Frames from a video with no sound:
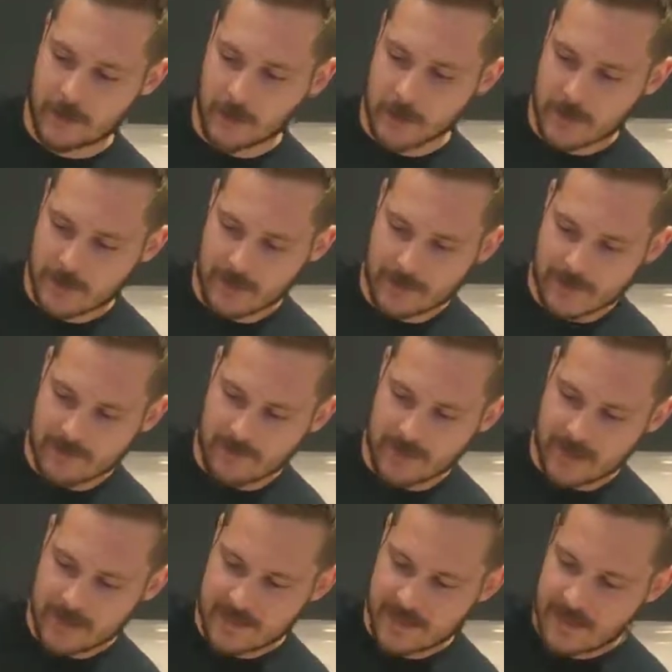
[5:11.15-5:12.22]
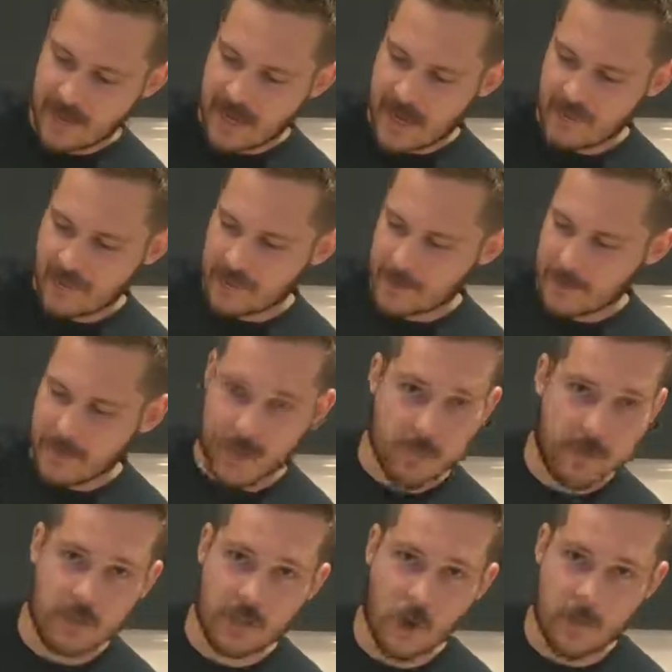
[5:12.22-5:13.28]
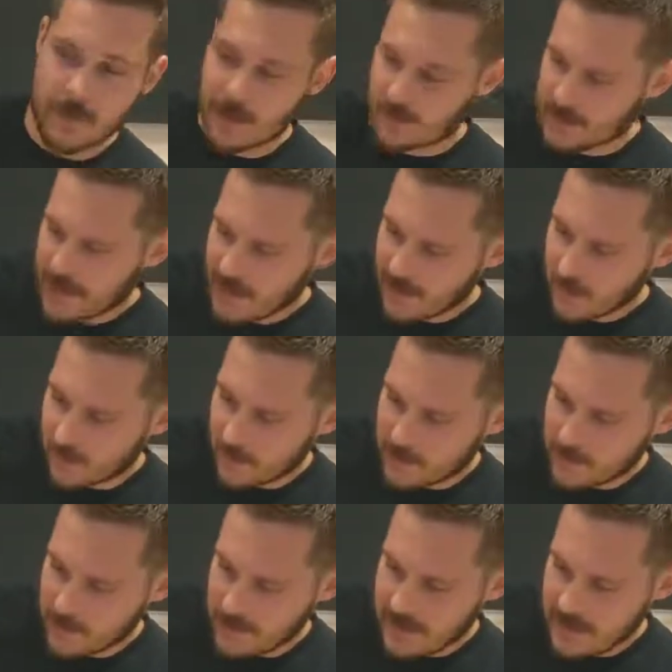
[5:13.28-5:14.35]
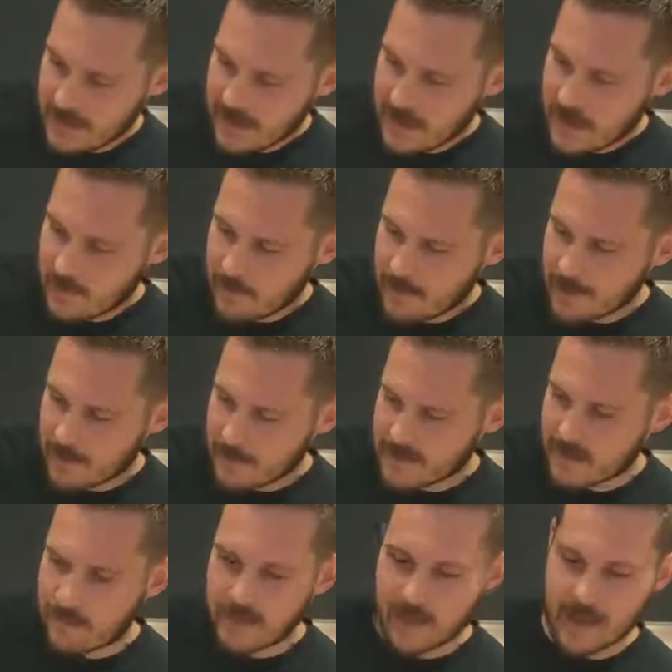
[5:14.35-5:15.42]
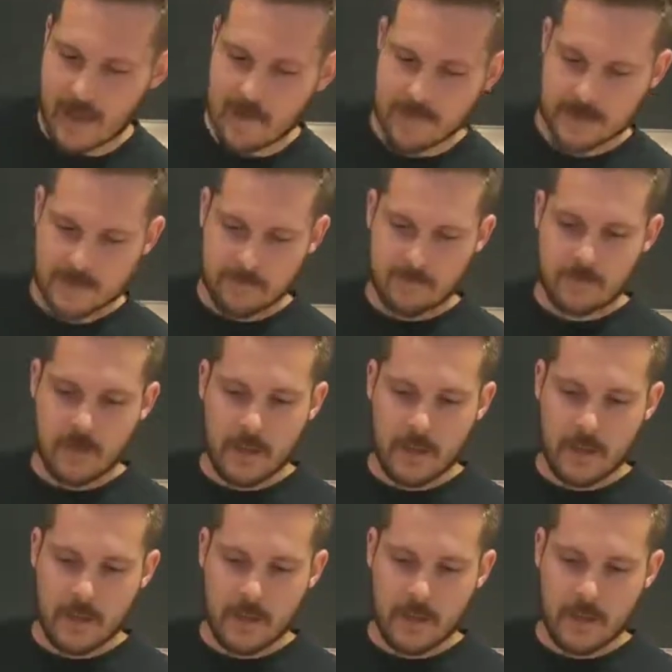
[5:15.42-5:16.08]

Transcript: So I'm just going to leave this, and this could become a SCOBY hotel, or it could become something else.